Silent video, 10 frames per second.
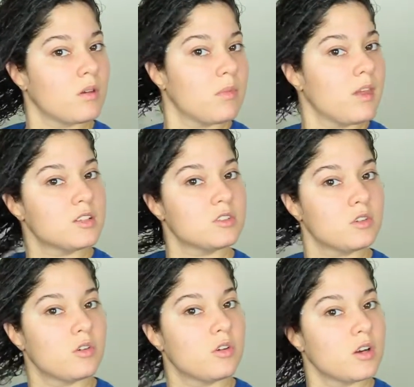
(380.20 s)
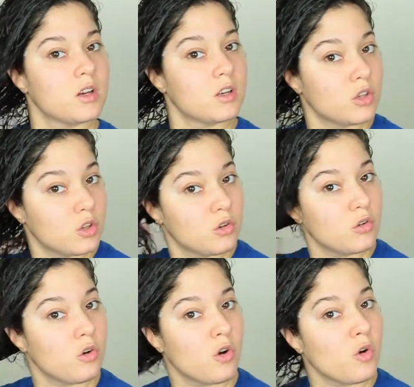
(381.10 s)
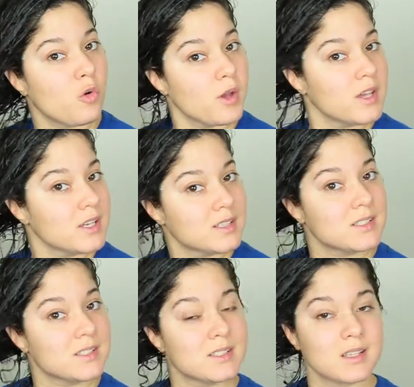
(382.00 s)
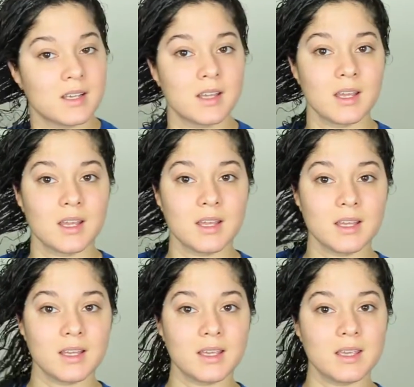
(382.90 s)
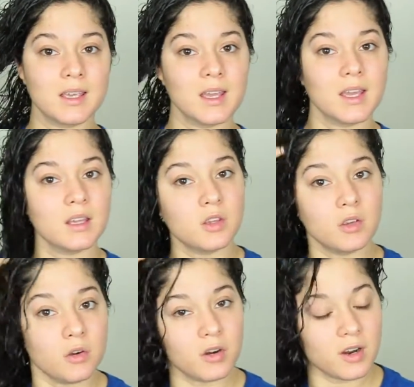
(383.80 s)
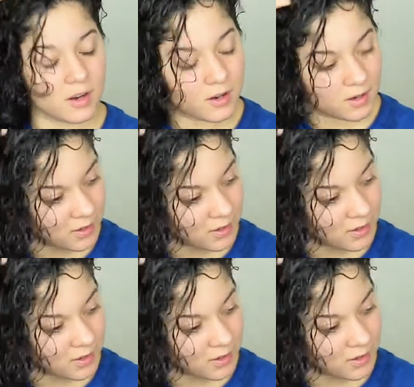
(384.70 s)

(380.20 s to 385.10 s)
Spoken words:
Make sure you always get your